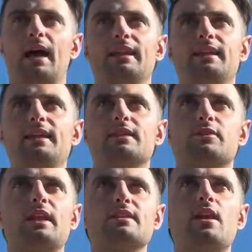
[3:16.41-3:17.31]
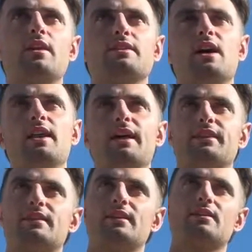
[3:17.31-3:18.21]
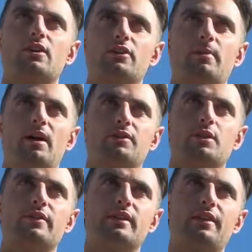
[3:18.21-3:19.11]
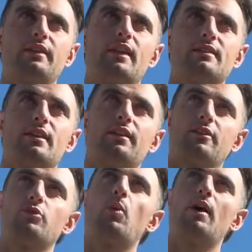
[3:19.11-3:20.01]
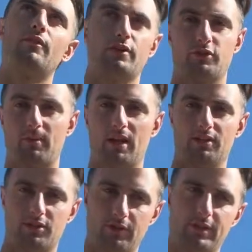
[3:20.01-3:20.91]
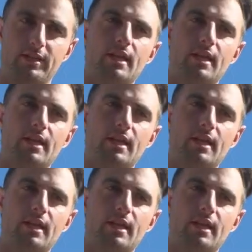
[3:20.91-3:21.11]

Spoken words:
I think so. That's not done at the 600-mile service. I think that's done at the 1200-mile service.